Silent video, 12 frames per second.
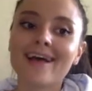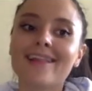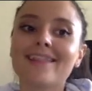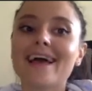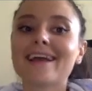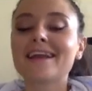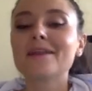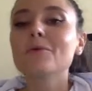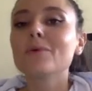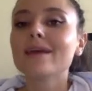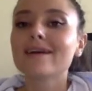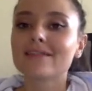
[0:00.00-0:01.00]
Like in a
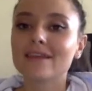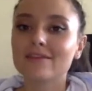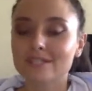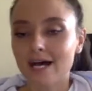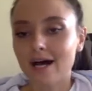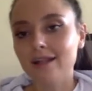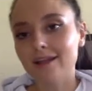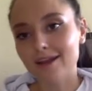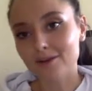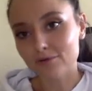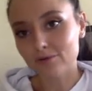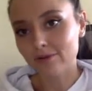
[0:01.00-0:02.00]
week, they've done a
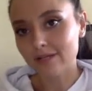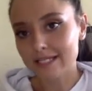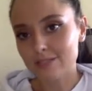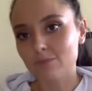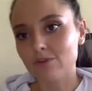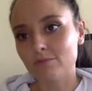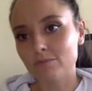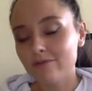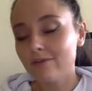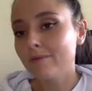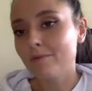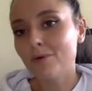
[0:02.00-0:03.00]
new release with
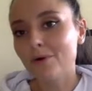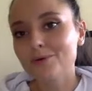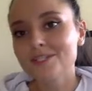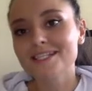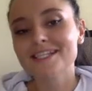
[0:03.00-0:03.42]
PvP mode.